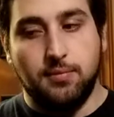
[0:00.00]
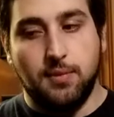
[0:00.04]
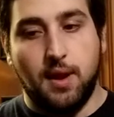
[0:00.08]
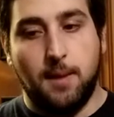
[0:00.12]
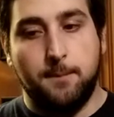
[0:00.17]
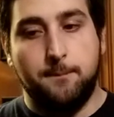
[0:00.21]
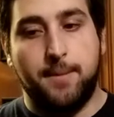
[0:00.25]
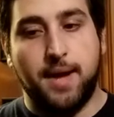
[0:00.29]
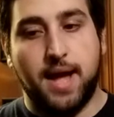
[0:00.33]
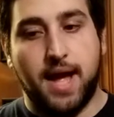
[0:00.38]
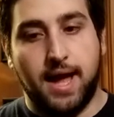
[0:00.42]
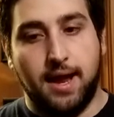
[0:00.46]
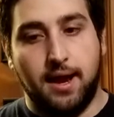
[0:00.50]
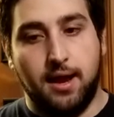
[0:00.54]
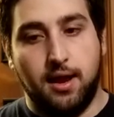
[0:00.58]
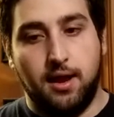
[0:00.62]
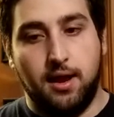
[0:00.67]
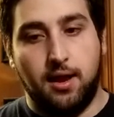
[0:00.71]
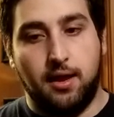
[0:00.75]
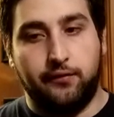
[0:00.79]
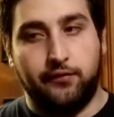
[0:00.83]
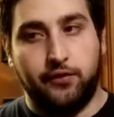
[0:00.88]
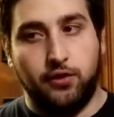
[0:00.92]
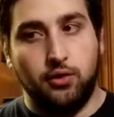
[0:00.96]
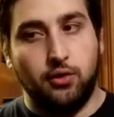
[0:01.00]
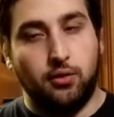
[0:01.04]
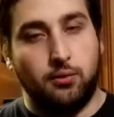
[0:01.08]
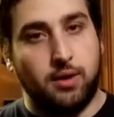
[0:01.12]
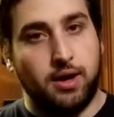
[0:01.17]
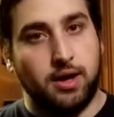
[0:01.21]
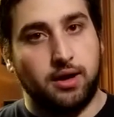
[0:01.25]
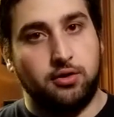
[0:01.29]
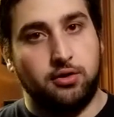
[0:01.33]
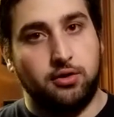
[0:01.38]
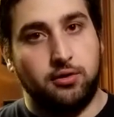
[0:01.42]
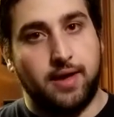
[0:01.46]
but if you don't
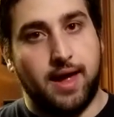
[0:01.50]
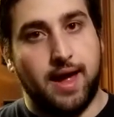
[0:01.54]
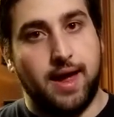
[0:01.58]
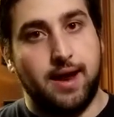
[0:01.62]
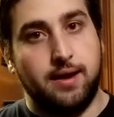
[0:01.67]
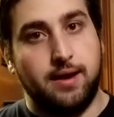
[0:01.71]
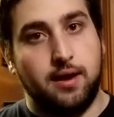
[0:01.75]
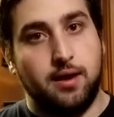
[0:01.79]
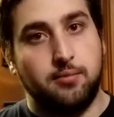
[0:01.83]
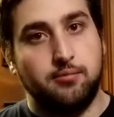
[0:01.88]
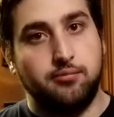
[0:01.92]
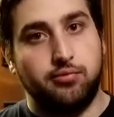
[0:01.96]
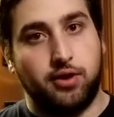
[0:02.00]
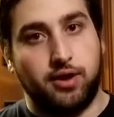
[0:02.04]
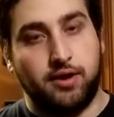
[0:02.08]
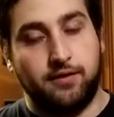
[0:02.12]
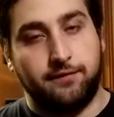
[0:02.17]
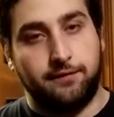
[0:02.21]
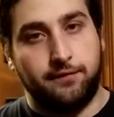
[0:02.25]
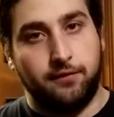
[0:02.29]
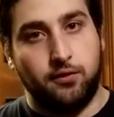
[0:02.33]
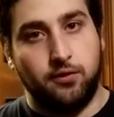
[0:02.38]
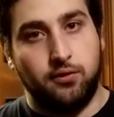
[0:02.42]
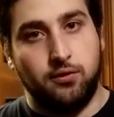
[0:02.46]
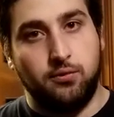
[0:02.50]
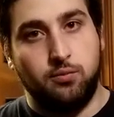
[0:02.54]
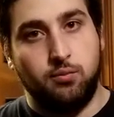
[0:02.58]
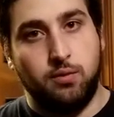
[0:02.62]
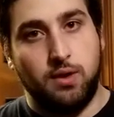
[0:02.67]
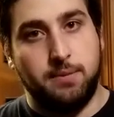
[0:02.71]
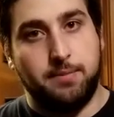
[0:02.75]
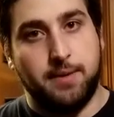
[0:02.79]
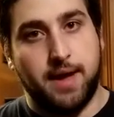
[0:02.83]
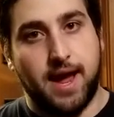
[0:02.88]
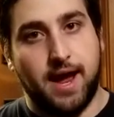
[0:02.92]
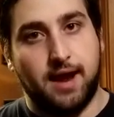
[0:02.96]
want to do that, bring food.
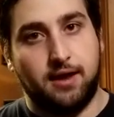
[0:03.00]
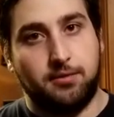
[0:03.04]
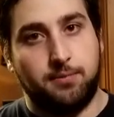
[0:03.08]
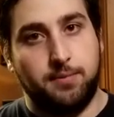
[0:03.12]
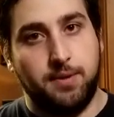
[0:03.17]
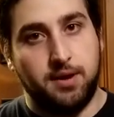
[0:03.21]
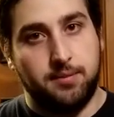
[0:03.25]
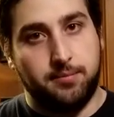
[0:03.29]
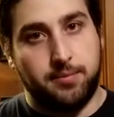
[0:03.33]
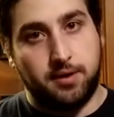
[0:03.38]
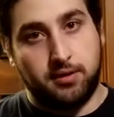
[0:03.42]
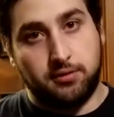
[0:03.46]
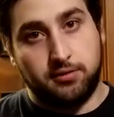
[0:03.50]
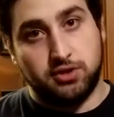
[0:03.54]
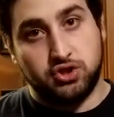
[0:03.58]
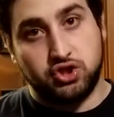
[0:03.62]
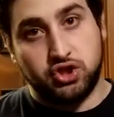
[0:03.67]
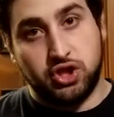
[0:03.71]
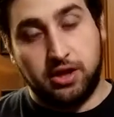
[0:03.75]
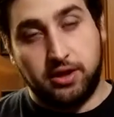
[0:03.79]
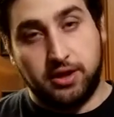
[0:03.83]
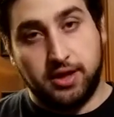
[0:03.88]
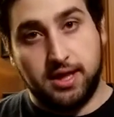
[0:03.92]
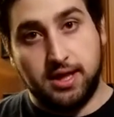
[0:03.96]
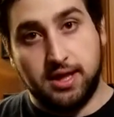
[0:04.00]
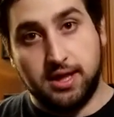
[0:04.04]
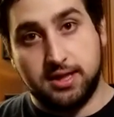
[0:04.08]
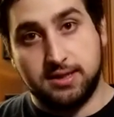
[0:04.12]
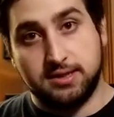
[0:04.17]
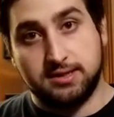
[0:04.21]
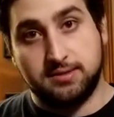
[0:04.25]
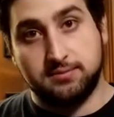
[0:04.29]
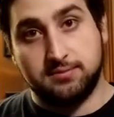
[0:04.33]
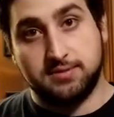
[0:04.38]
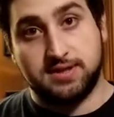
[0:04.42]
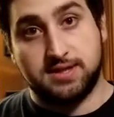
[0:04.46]
We packed peanut butter and jelly
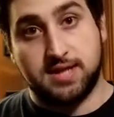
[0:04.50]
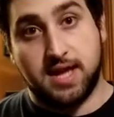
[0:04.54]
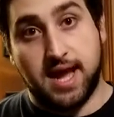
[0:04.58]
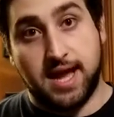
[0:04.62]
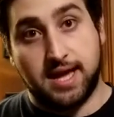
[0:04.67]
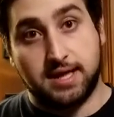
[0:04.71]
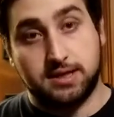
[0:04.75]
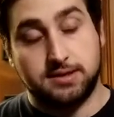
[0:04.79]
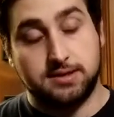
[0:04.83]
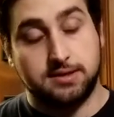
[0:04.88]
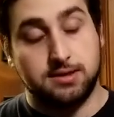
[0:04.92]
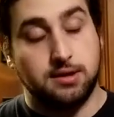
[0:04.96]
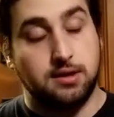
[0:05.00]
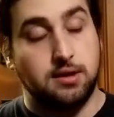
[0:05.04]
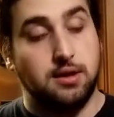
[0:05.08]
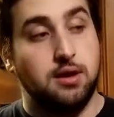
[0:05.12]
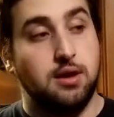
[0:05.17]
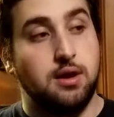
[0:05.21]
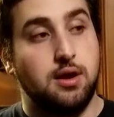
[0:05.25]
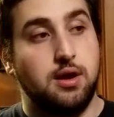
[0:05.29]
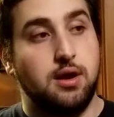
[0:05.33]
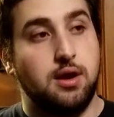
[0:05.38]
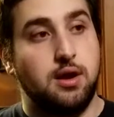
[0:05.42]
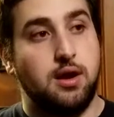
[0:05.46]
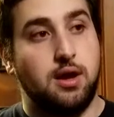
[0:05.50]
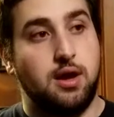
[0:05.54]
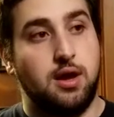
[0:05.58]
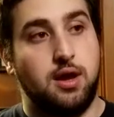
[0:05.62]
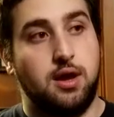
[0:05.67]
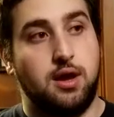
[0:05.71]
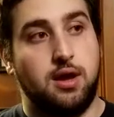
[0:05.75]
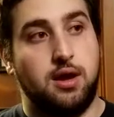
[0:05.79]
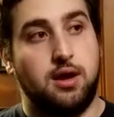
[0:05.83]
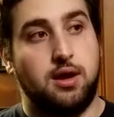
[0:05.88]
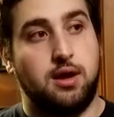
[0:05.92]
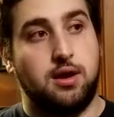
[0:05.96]
and some snacks,
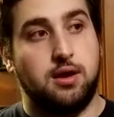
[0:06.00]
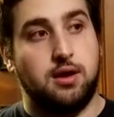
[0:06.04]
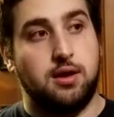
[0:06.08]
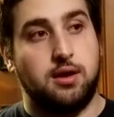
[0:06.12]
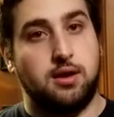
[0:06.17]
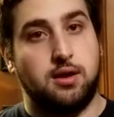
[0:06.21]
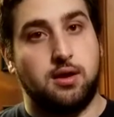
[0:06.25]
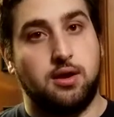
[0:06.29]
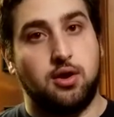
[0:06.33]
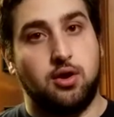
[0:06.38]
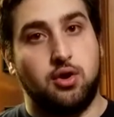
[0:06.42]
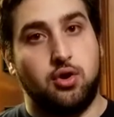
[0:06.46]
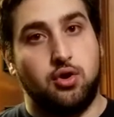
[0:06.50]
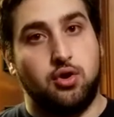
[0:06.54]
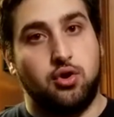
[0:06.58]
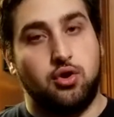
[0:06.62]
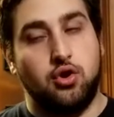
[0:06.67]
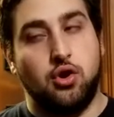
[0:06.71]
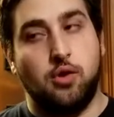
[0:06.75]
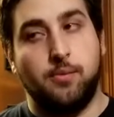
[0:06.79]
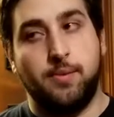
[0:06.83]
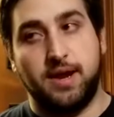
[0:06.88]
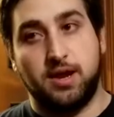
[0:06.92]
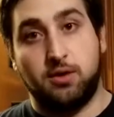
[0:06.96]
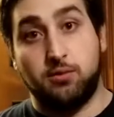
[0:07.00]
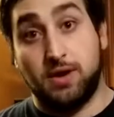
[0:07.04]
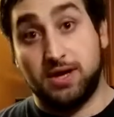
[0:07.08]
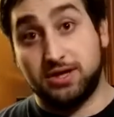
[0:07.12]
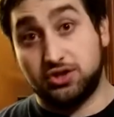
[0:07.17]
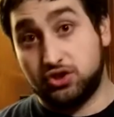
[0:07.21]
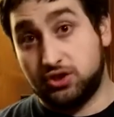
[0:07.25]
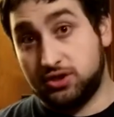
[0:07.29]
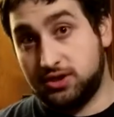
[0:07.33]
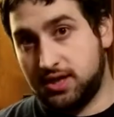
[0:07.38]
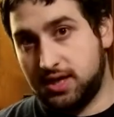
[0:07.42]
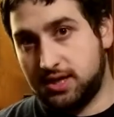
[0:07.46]
and nobody
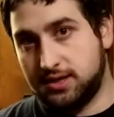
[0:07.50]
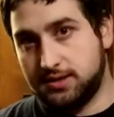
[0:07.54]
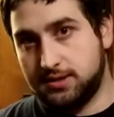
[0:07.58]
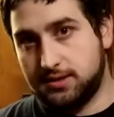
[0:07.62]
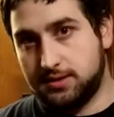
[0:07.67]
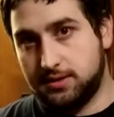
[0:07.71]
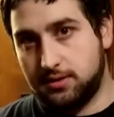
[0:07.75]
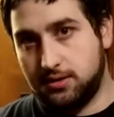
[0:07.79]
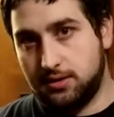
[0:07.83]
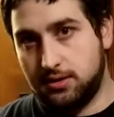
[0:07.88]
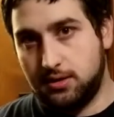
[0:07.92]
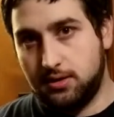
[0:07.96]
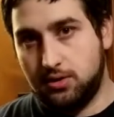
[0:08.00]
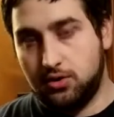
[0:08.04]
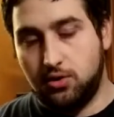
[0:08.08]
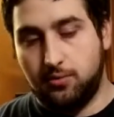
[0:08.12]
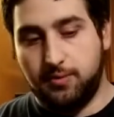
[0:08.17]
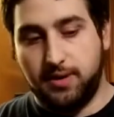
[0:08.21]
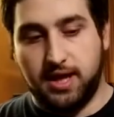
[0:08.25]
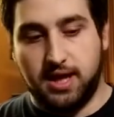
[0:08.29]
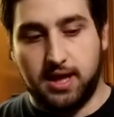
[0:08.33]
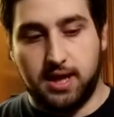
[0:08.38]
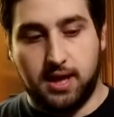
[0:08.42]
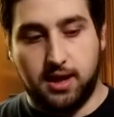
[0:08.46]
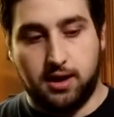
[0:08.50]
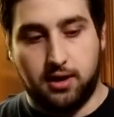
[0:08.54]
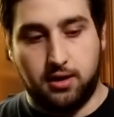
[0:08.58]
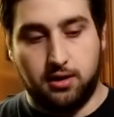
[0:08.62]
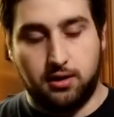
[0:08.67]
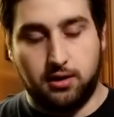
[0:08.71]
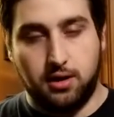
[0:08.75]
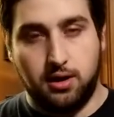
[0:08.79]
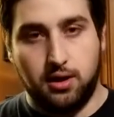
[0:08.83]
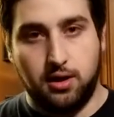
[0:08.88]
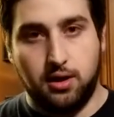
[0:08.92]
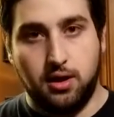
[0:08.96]
questioned us. Nobody
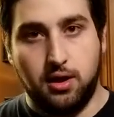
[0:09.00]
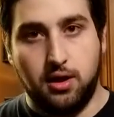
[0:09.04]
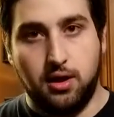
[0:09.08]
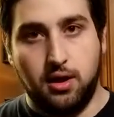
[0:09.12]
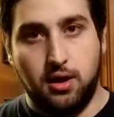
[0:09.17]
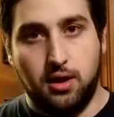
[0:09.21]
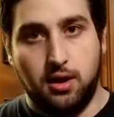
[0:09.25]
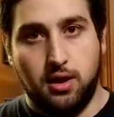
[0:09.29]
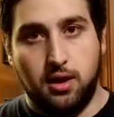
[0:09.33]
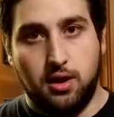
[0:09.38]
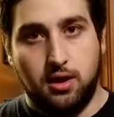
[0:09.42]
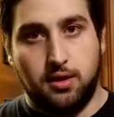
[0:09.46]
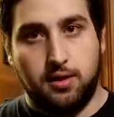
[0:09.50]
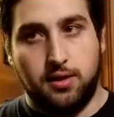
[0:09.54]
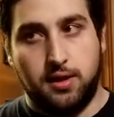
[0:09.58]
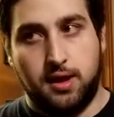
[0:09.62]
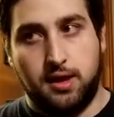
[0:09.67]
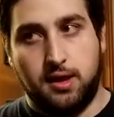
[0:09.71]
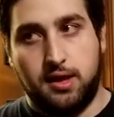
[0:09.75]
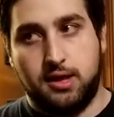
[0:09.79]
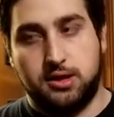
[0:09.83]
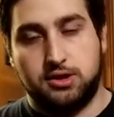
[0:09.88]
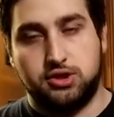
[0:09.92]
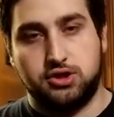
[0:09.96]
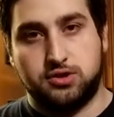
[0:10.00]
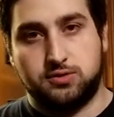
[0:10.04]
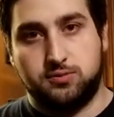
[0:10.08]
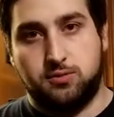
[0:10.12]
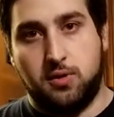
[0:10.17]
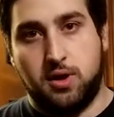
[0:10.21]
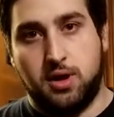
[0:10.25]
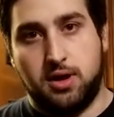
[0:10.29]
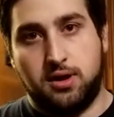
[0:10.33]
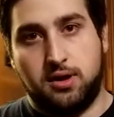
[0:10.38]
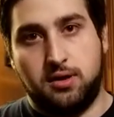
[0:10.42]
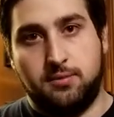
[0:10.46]
cared. They just
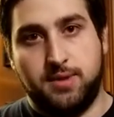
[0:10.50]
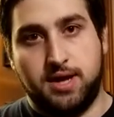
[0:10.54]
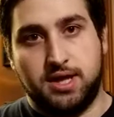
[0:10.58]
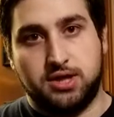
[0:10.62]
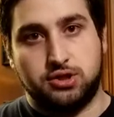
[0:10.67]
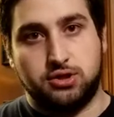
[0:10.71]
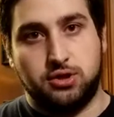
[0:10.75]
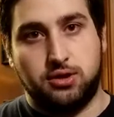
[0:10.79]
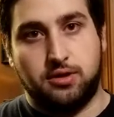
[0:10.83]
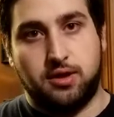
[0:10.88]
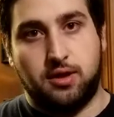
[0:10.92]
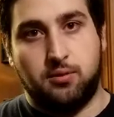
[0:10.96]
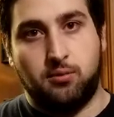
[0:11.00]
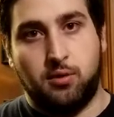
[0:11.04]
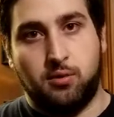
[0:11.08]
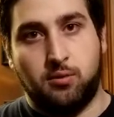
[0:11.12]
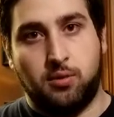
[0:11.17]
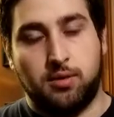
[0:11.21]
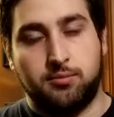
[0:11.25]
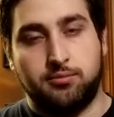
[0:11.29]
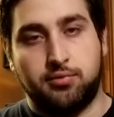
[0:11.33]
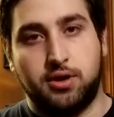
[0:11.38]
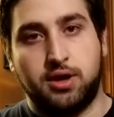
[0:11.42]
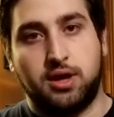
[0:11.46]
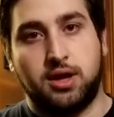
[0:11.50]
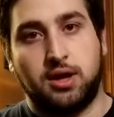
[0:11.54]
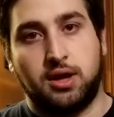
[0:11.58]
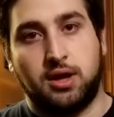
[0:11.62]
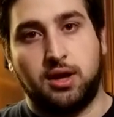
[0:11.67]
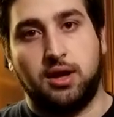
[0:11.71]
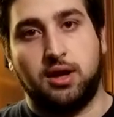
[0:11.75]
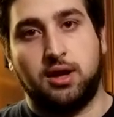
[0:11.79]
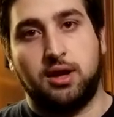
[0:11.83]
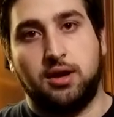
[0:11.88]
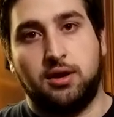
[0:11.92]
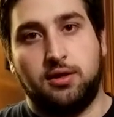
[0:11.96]
wanted to make sure that we weren't bringing
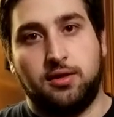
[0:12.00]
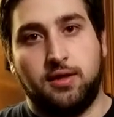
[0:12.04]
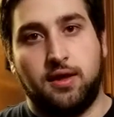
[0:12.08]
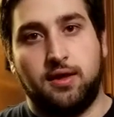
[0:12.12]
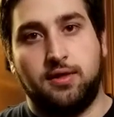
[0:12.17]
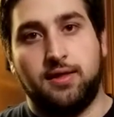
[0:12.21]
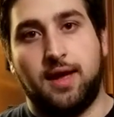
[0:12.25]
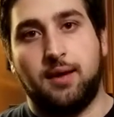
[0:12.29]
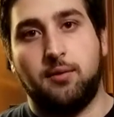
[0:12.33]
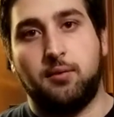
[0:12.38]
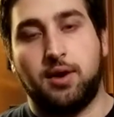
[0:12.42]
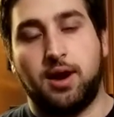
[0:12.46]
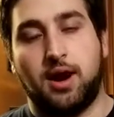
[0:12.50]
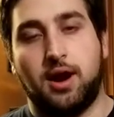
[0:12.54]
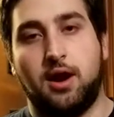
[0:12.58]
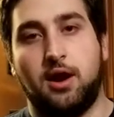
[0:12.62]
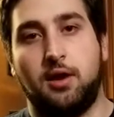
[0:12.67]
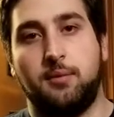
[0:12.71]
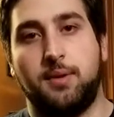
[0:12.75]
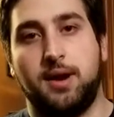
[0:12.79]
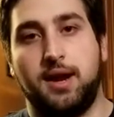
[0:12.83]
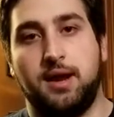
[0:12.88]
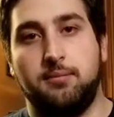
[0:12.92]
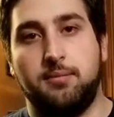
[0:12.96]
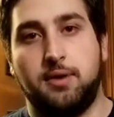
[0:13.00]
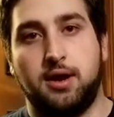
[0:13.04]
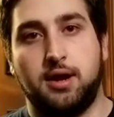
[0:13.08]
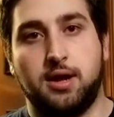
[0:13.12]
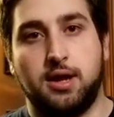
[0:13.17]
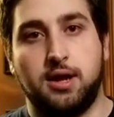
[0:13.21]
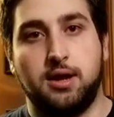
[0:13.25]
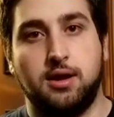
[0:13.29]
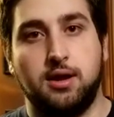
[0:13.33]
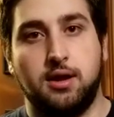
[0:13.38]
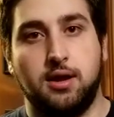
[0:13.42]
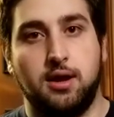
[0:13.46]
in anything that would harm
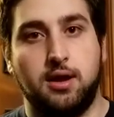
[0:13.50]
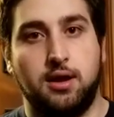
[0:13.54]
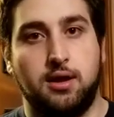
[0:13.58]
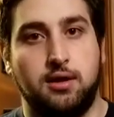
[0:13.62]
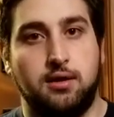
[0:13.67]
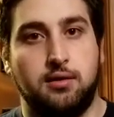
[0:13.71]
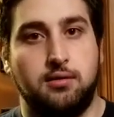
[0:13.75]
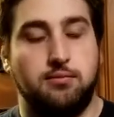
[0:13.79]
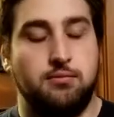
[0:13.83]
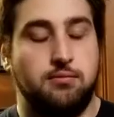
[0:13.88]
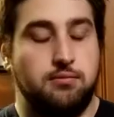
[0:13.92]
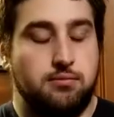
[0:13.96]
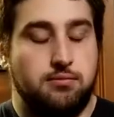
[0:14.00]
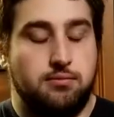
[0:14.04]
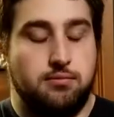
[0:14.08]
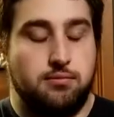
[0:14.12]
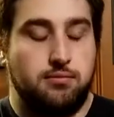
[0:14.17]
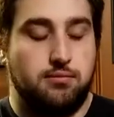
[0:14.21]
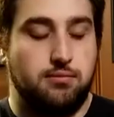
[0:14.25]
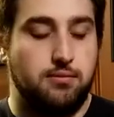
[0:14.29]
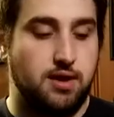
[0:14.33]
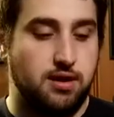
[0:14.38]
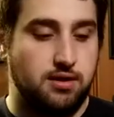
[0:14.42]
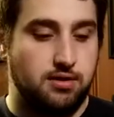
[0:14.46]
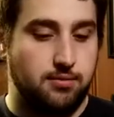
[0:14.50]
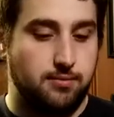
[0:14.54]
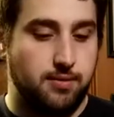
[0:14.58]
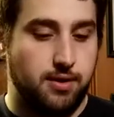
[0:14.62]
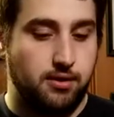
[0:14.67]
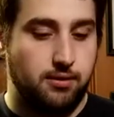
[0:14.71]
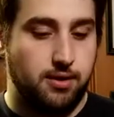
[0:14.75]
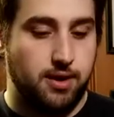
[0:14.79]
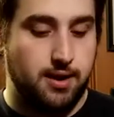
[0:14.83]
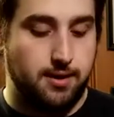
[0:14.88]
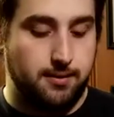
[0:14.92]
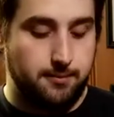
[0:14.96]
anybody, and that's
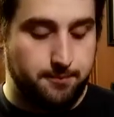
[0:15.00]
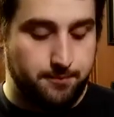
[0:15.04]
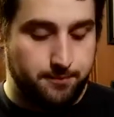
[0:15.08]
about it.